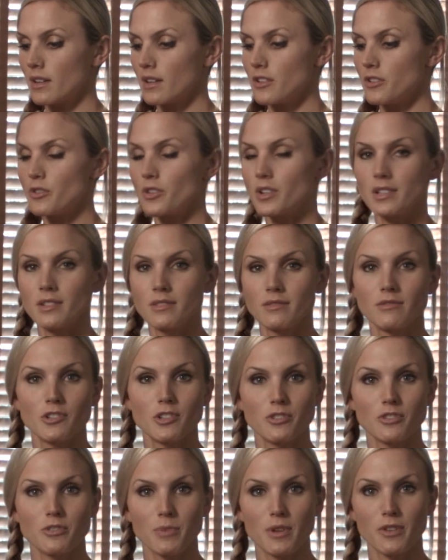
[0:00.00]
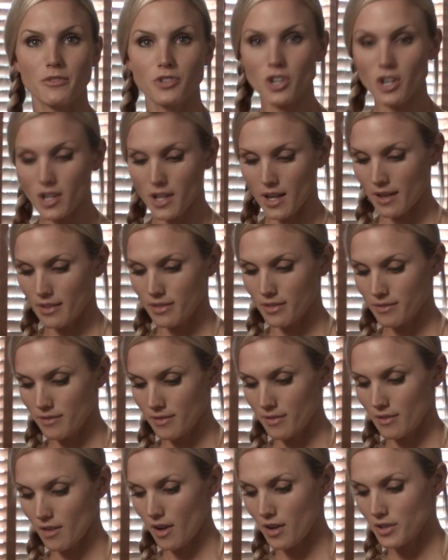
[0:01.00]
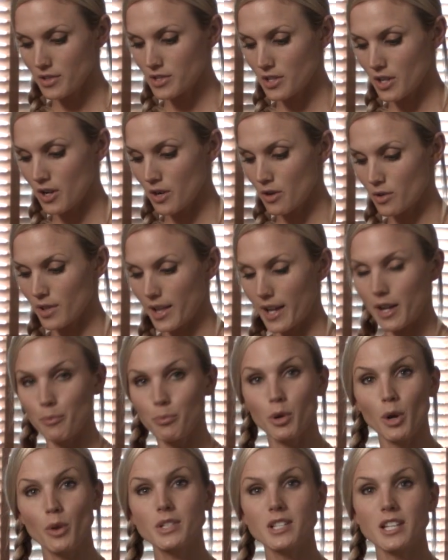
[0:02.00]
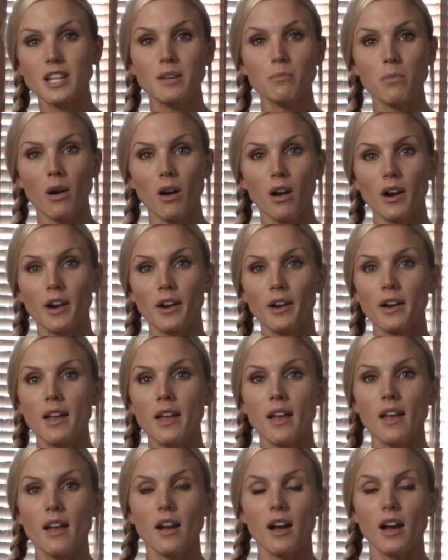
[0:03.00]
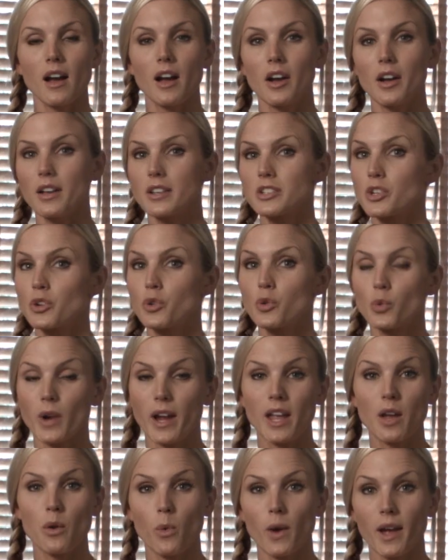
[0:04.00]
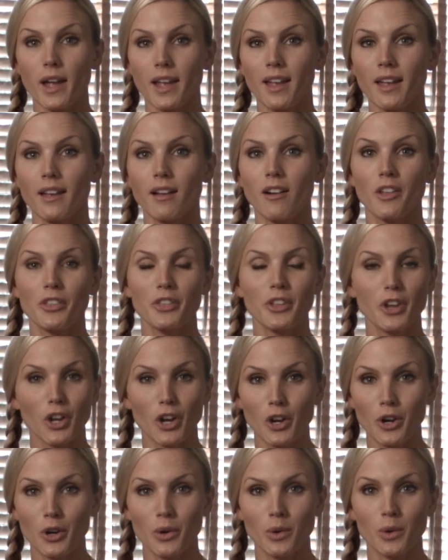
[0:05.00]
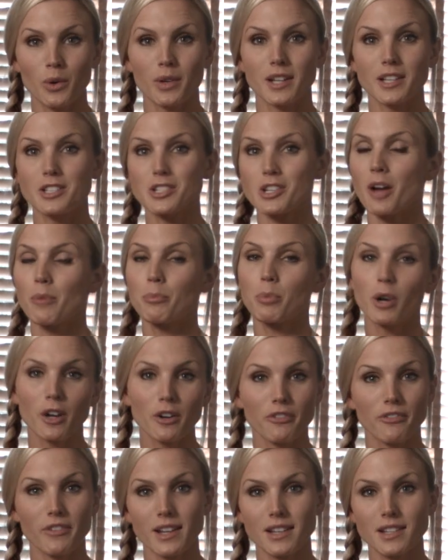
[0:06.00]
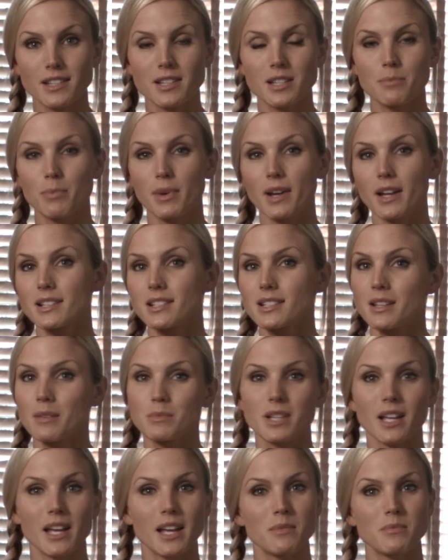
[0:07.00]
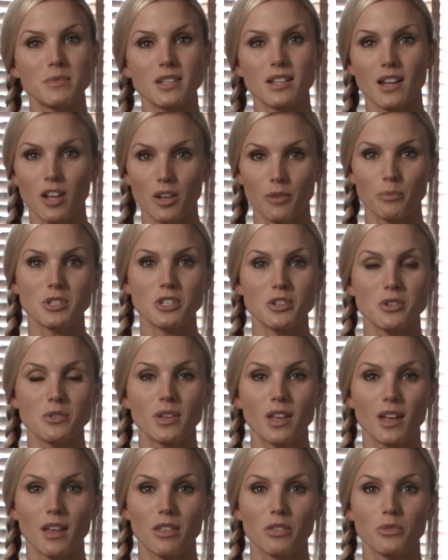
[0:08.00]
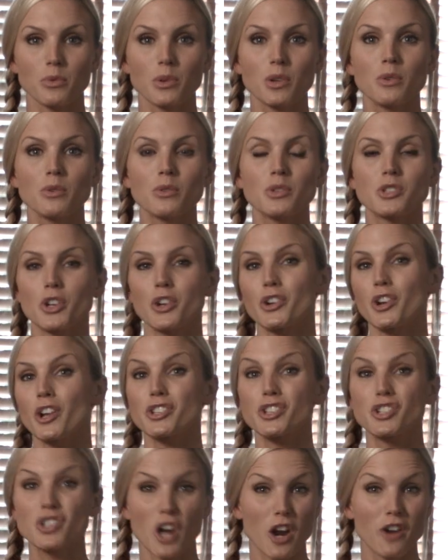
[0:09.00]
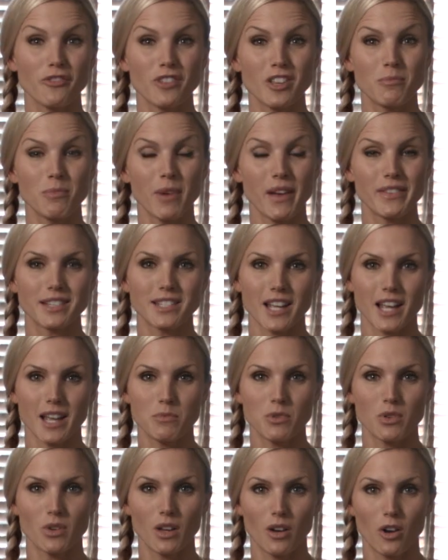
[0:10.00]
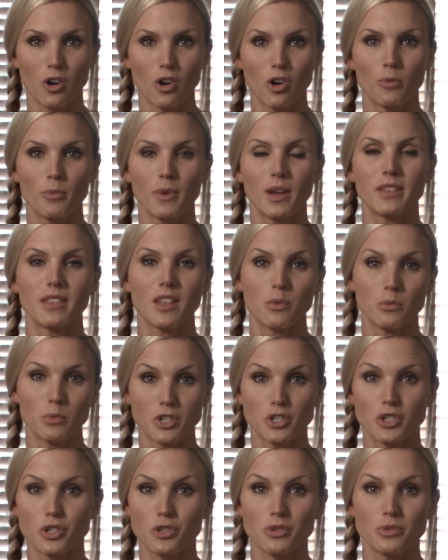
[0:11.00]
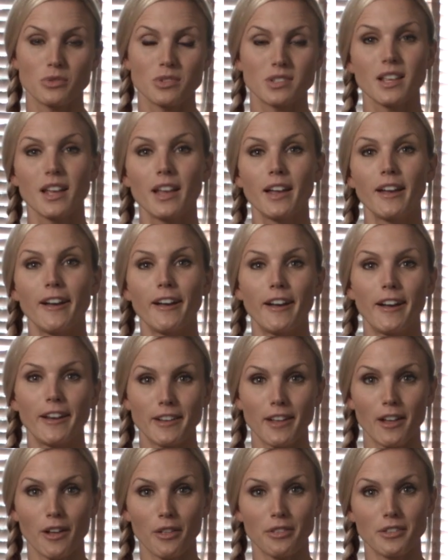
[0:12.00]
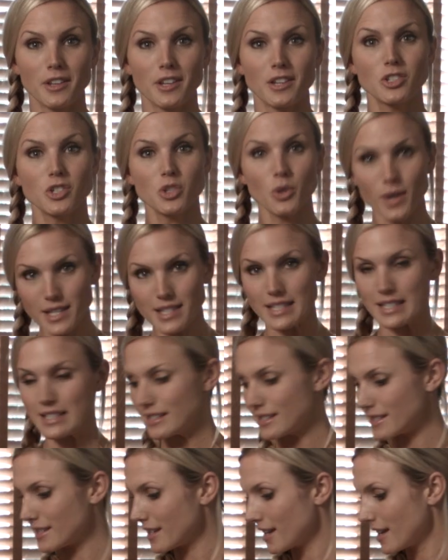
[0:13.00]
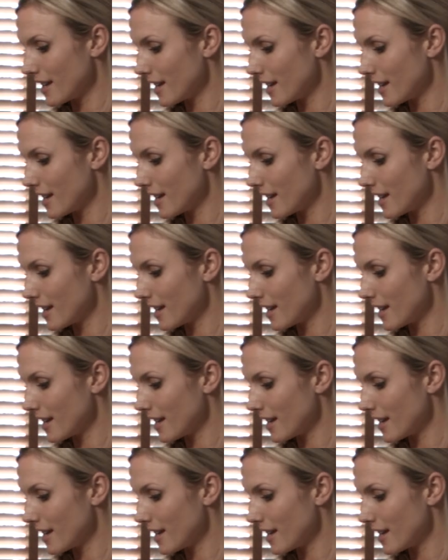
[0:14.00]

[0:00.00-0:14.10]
you can use beef jerky. Also, like a protein bar, is a great way on the go. It's not perfect, but sometimes it helps you get through so you're not starving by the time you get home, and then we choose unhealthy choices.